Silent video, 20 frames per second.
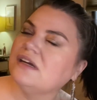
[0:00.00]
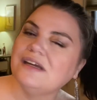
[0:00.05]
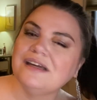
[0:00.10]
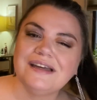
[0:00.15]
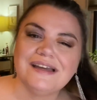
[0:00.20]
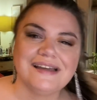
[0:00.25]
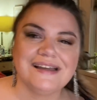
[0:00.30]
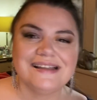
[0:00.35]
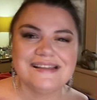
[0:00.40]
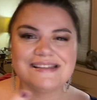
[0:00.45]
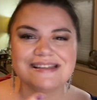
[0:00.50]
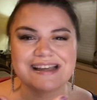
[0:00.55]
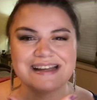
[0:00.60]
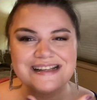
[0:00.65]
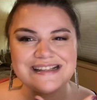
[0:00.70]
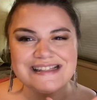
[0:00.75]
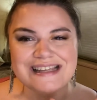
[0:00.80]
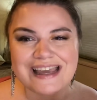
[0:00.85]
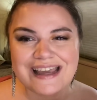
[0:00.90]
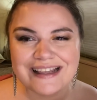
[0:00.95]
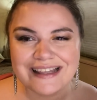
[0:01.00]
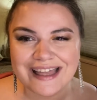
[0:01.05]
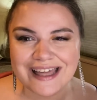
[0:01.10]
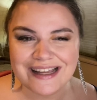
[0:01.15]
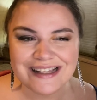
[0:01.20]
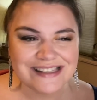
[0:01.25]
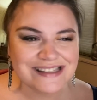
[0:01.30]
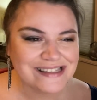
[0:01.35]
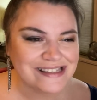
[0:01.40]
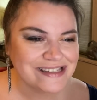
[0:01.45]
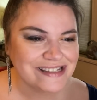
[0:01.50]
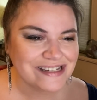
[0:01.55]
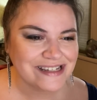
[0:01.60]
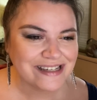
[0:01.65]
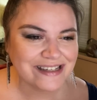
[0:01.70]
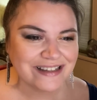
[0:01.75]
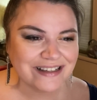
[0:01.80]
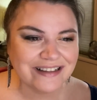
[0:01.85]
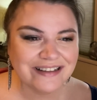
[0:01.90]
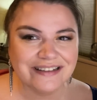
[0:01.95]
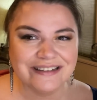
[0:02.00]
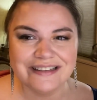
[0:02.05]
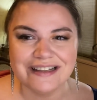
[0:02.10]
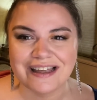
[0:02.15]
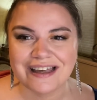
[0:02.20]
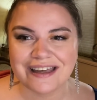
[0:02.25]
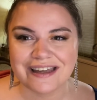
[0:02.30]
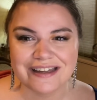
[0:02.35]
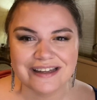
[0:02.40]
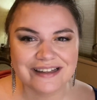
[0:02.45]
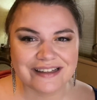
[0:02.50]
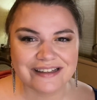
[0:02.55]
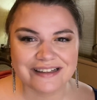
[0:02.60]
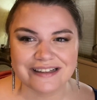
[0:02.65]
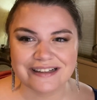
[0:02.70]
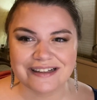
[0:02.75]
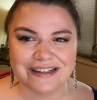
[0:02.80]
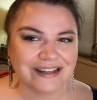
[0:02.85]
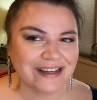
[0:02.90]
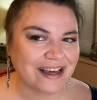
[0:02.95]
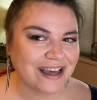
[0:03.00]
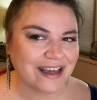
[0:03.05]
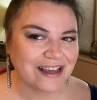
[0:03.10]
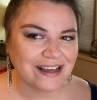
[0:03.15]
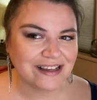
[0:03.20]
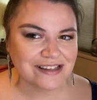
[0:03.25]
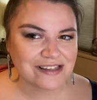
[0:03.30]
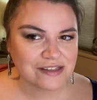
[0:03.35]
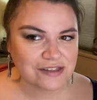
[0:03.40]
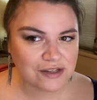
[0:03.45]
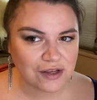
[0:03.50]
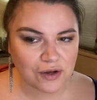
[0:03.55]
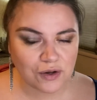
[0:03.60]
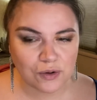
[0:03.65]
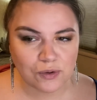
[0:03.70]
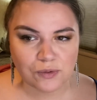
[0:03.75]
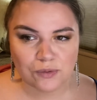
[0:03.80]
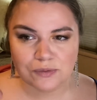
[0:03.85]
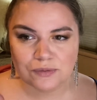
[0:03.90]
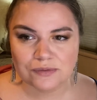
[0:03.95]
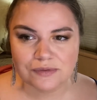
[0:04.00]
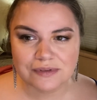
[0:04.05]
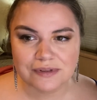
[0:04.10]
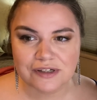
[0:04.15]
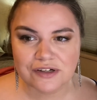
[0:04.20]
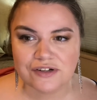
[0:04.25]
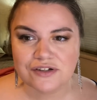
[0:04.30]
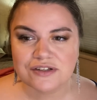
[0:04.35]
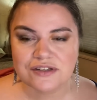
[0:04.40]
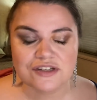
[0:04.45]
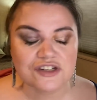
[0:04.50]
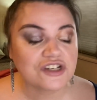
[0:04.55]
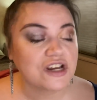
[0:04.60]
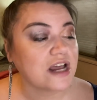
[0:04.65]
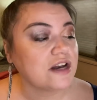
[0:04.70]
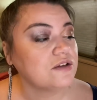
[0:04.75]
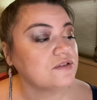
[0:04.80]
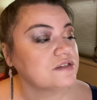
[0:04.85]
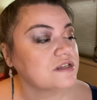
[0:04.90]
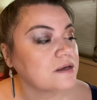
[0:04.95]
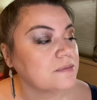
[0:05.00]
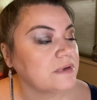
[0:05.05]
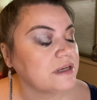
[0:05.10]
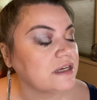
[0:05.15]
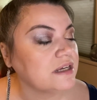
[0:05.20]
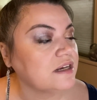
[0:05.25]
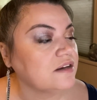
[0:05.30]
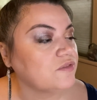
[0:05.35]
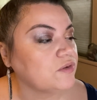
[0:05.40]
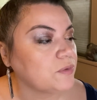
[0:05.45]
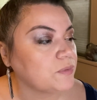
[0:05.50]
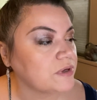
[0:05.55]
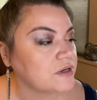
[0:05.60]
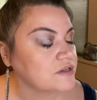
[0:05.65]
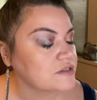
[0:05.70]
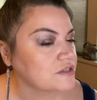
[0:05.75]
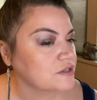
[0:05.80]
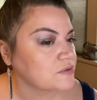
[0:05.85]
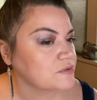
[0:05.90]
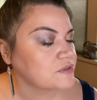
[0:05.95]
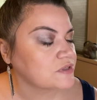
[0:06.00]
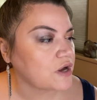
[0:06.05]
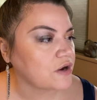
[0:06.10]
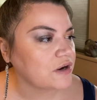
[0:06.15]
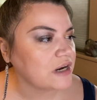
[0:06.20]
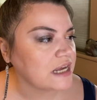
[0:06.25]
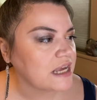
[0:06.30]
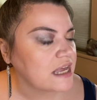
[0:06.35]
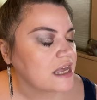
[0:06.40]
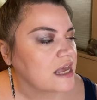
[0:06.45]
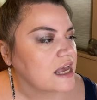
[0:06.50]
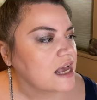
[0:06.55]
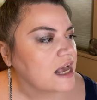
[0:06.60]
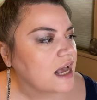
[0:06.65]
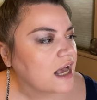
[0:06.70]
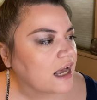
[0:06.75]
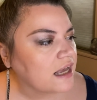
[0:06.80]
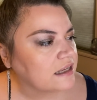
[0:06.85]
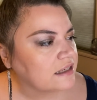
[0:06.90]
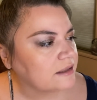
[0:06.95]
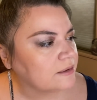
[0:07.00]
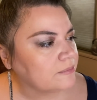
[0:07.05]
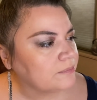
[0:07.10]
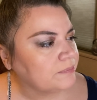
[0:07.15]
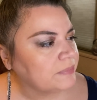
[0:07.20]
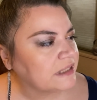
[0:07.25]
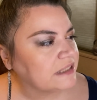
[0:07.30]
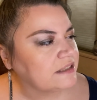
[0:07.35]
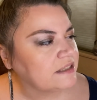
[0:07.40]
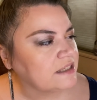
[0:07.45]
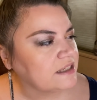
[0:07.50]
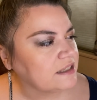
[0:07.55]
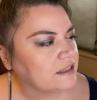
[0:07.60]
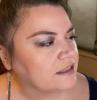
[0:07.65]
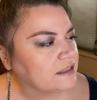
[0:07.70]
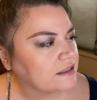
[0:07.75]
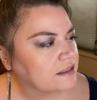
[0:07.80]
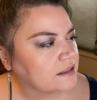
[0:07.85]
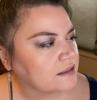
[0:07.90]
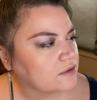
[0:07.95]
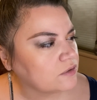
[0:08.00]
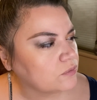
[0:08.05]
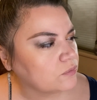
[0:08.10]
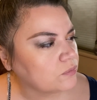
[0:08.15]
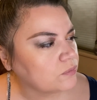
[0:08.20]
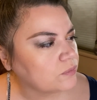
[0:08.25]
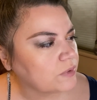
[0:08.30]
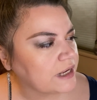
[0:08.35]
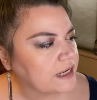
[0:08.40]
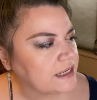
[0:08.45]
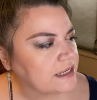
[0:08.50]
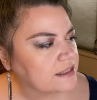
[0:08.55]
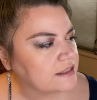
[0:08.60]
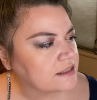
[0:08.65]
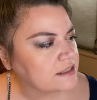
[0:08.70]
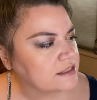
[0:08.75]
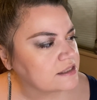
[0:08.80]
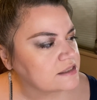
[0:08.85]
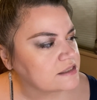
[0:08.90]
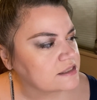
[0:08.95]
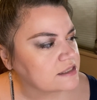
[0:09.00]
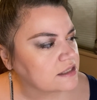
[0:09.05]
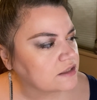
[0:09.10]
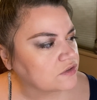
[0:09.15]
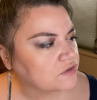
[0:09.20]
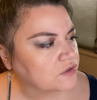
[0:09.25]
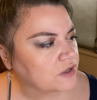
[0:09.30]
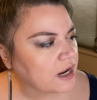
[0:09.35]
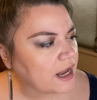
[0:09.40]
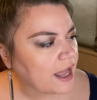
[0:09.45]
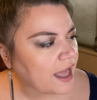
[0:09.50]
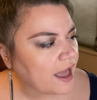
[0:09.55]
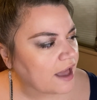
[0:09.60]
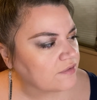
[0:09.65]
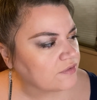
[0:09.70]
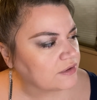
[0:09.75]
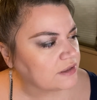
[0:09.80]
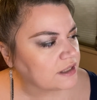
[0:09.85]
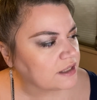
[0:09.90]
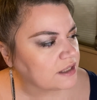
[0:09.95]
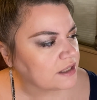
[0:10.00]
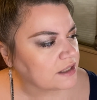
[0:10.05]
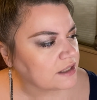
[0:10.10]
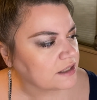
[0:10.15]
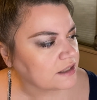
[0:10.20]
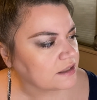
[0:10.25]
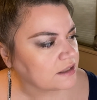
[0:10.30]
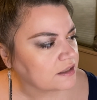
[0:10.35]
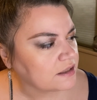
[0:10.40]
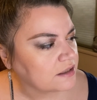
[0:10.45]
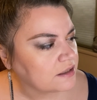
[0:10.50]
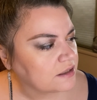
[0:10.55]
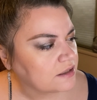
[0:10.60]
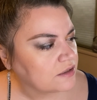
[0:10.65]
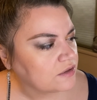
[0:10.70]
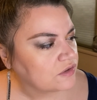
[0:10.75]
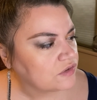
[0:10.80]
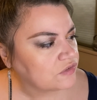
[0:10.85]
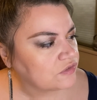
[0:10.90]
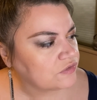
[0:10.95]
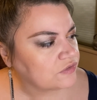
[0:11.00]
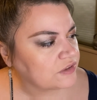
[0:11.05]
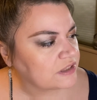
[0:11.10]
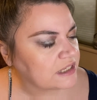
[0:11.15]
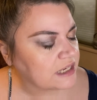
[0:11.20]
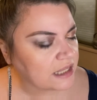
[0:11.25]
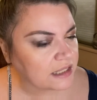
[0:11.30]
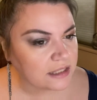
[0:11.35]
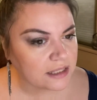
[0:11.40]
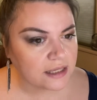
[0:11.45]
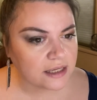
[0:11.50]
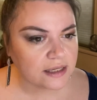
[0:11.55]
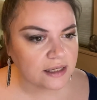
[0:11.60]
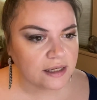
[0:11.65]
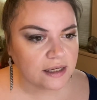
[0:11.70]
It's like daylight still, so there's shadows coming in. I'm so sorry. But the Radiant Concealer, I have it in Vanilla.